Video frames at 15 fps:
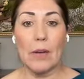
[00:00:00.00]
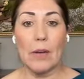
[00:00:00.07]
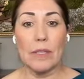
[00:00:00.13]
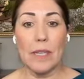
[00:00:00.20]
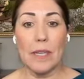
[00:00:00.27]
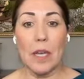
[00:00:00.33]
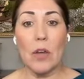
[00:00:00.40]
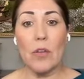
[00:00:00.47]
It's
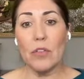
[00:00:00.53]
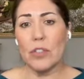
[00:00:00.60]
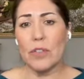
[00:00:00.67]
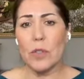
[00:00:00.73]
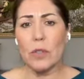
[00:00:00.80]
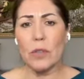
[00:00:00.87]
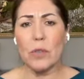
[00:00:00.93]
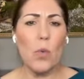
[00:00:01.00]
like, oh, they're
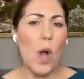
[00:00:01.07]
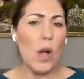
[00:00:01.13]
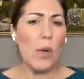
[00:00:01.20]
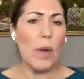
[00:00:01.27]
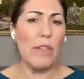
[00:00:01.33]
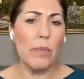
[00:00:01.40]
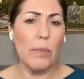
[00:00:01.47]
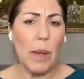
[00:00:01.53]
difficult, walk
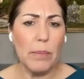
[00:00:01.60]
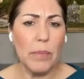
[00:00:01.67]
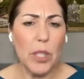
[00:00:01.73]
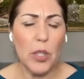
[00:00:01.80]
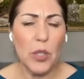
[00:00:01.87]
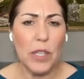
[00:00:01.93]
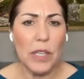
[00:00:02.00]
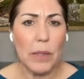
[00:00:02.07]
away from them. You
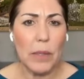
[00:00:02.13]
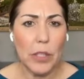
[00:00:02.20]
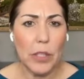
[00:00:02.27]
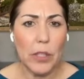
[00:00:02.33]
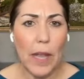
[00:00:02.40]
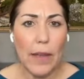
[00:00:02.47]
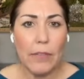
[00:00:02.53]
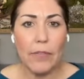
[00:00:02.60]
don't need them in your
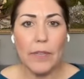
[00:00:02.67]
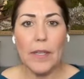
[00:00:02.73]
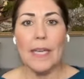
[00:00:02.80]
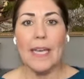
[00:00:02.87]
life.